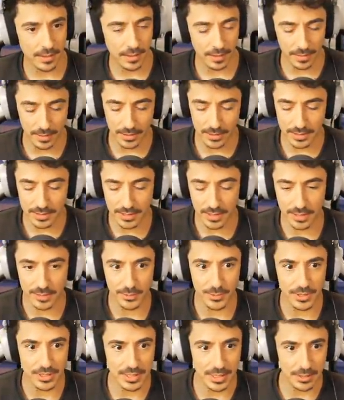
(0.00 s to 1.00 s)
And then
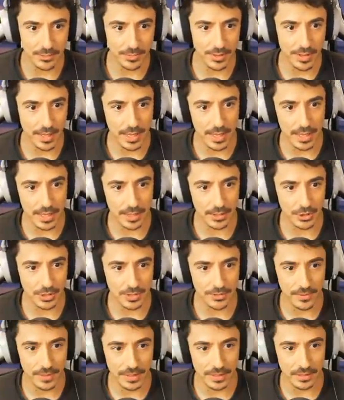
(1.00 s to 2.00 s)
size one down there
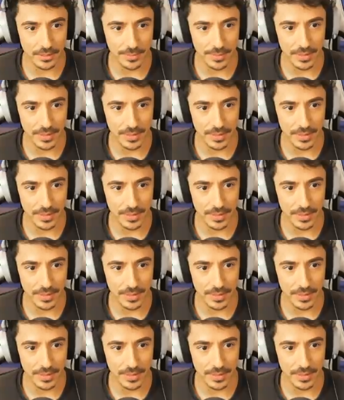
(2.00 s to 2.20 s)
just for a little